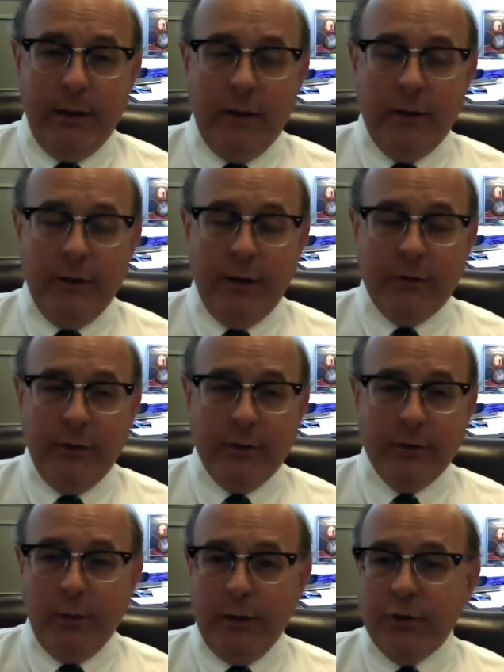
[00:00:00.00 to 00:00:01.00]
is
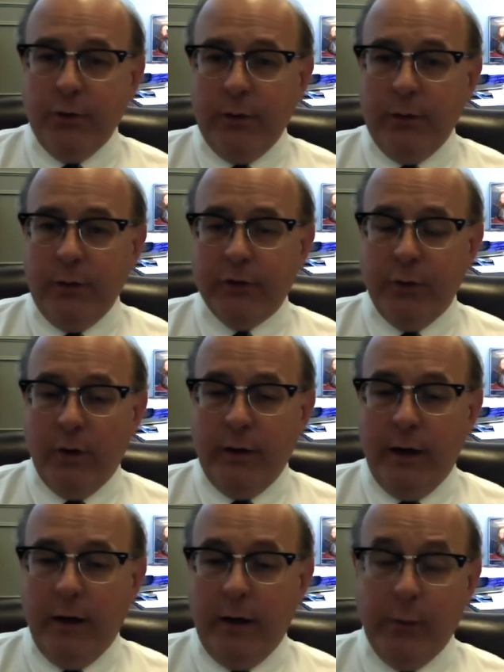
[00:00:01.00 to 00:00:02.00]
just really, truly
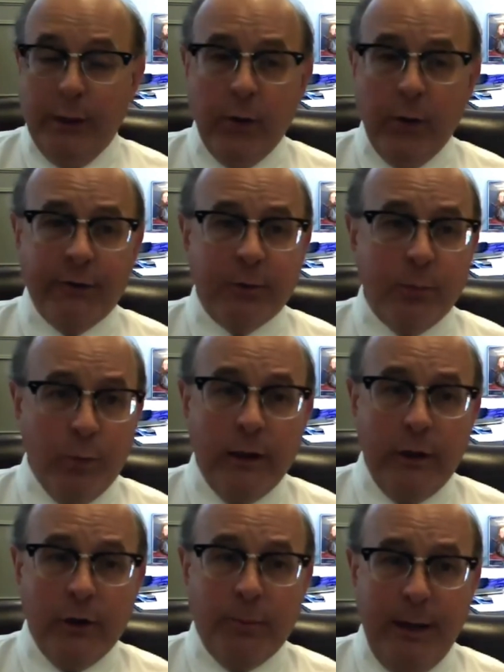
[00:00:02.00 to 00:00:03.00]
extraordinary. And we do have some
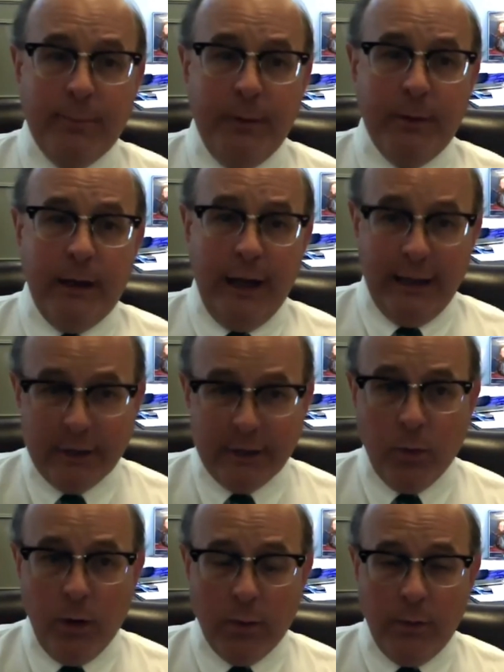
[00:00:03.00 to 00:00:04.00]
really good people that I get to
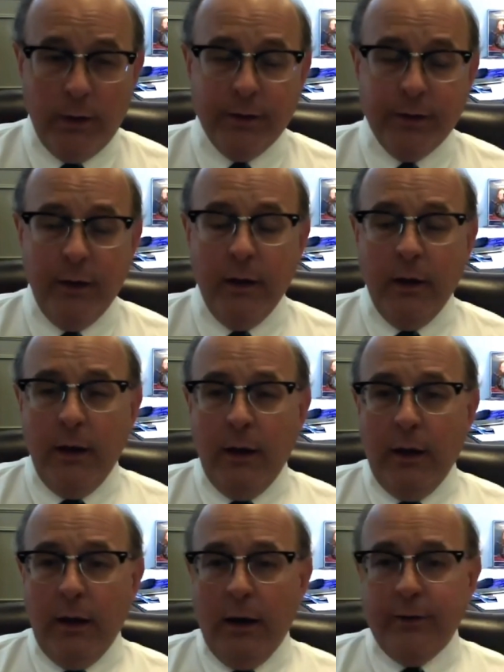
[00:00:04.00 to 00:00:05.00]
work with.
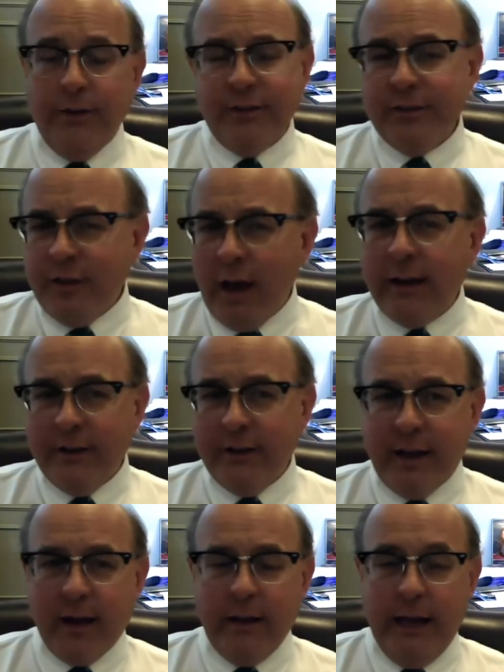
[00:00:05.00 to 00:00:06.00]
This is not
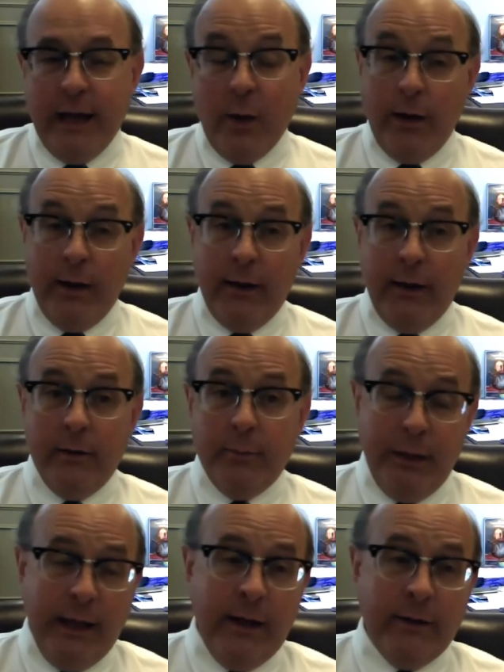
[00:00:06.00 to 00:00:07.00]
exactly how I
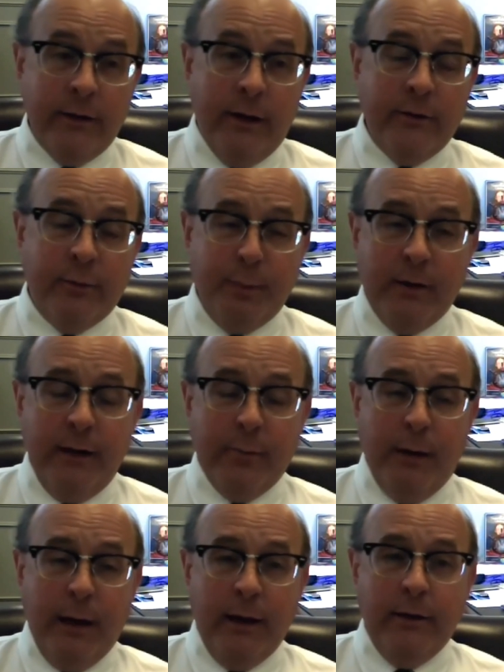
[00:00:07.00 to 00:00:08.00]
planned on spending
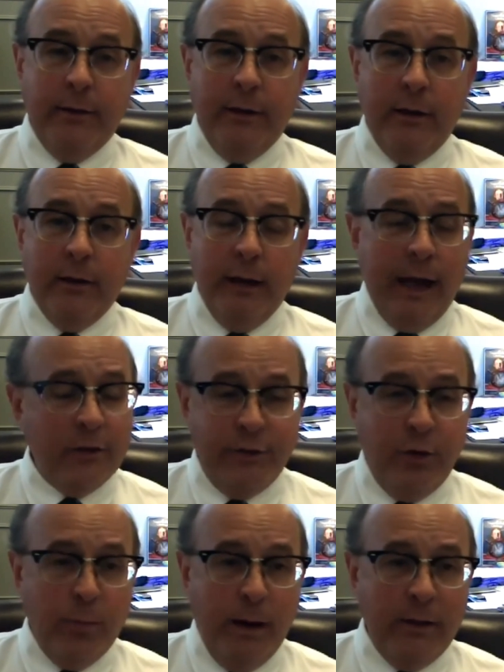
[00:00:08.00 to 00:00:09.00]
my last
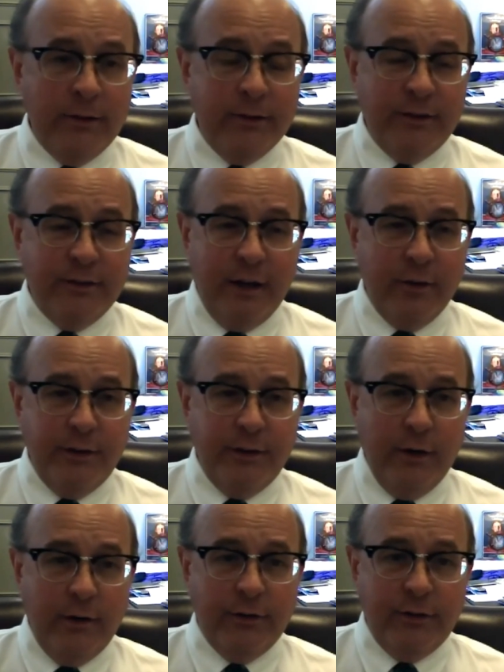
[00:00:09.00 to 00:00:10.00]
few months as
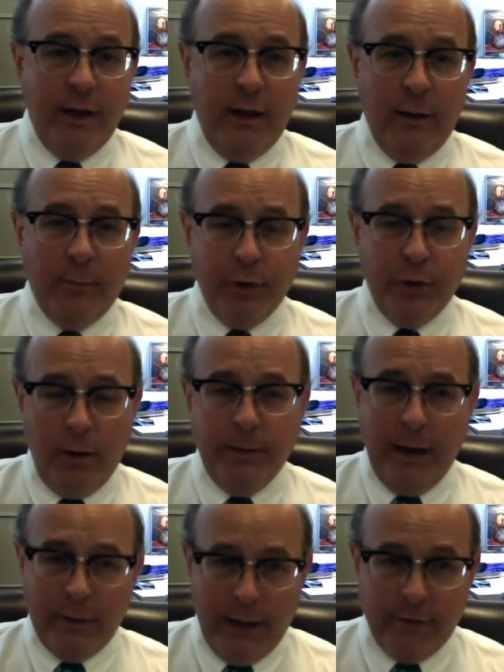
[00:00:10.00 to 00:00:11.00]
Secretary of State. I'm termed
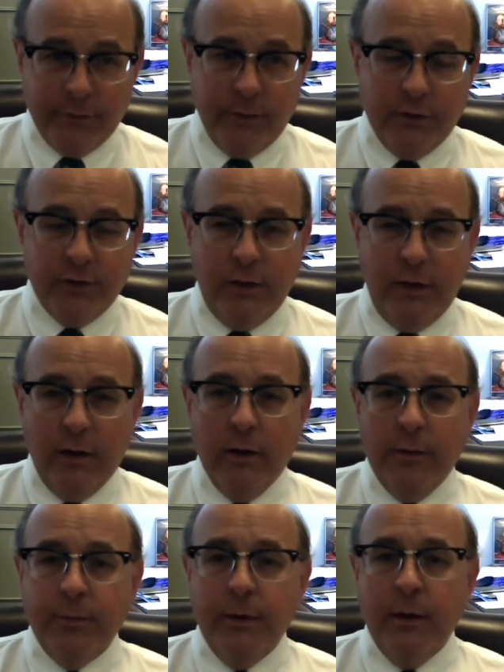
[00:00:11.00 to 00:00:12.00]
out after this
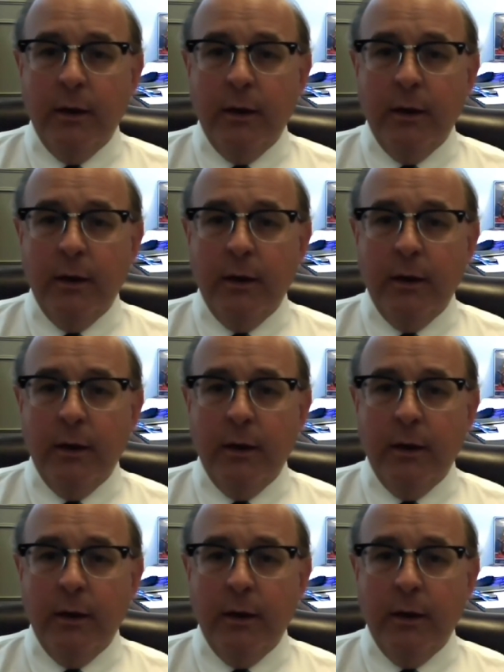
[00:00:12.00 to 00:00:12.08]
year.